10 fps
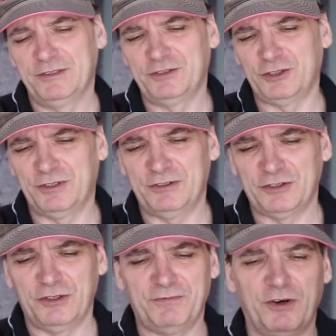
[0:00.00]
so on and
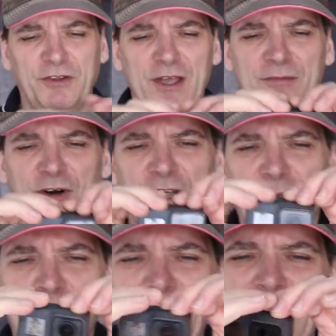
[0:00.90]
so forth. But on the
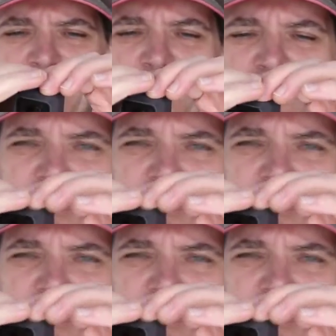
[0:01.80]
back, there's a